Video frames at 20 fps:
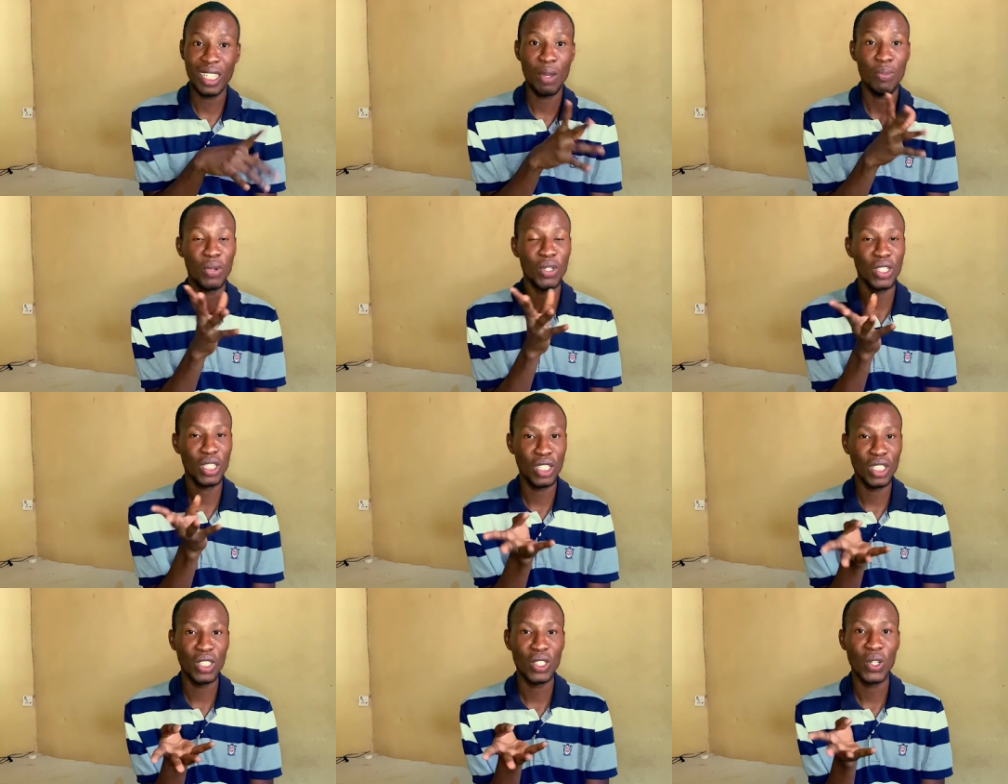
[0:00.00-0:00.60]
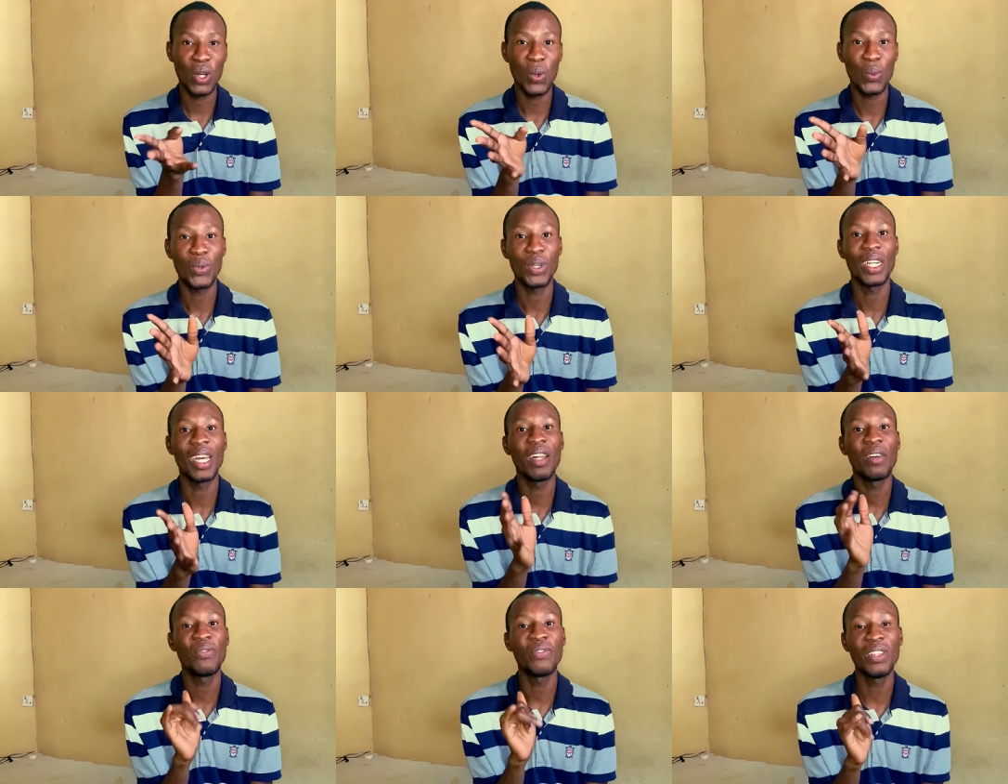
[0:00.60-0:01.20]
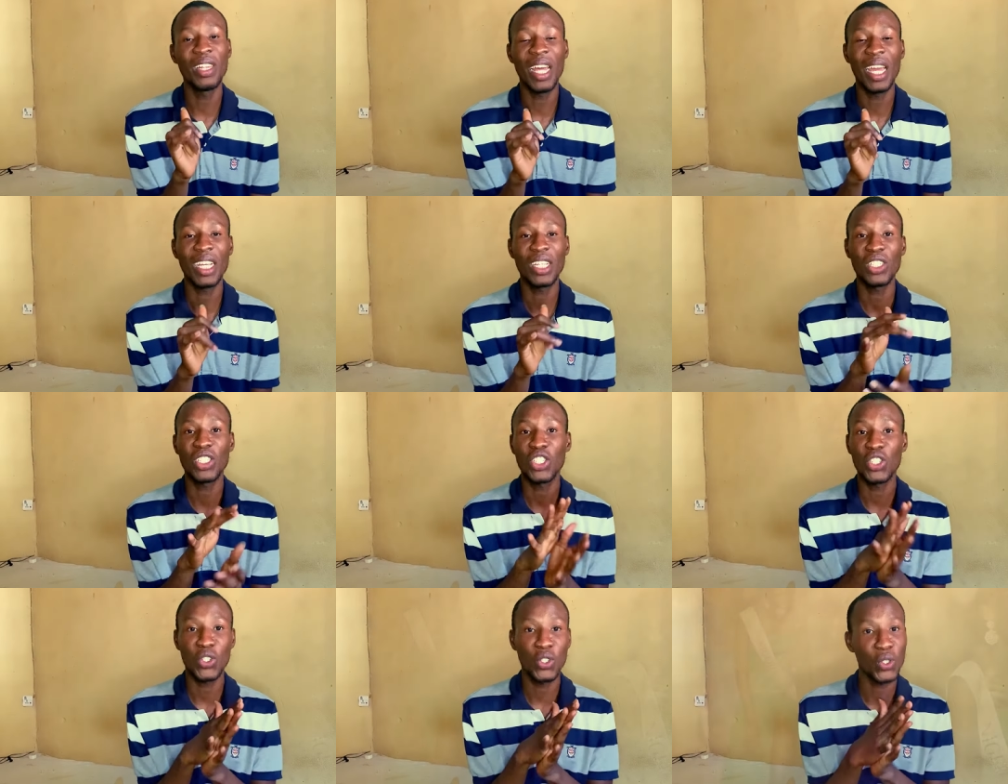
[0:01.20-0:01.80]
year, but she did not win. I feel like
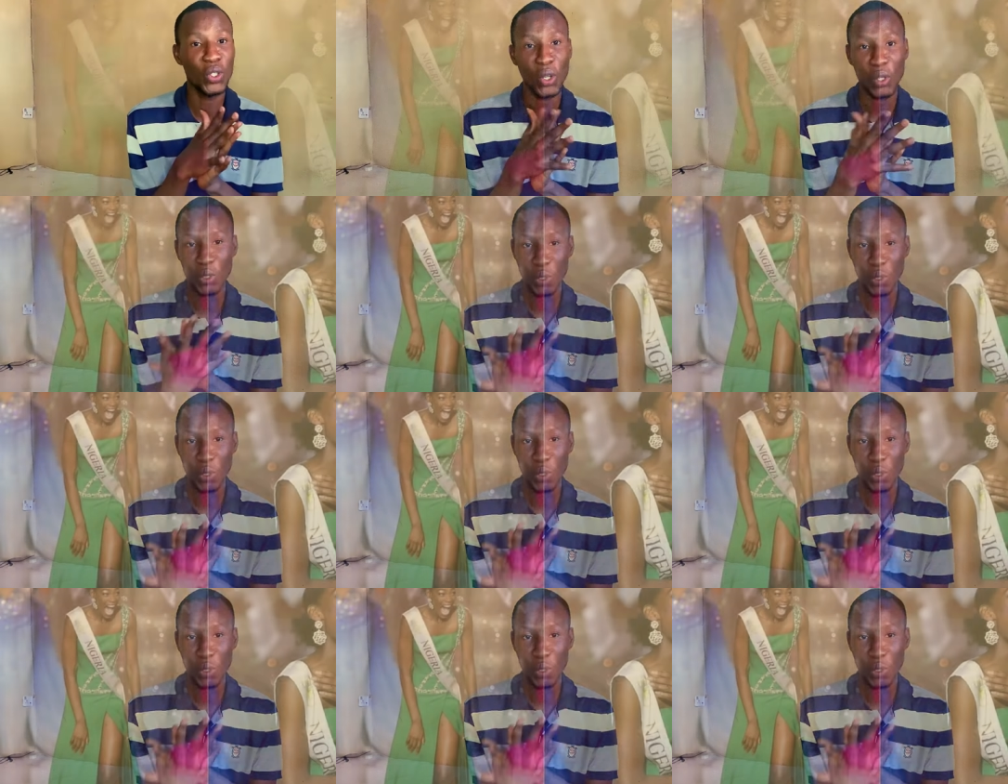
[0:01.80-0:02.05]
she should not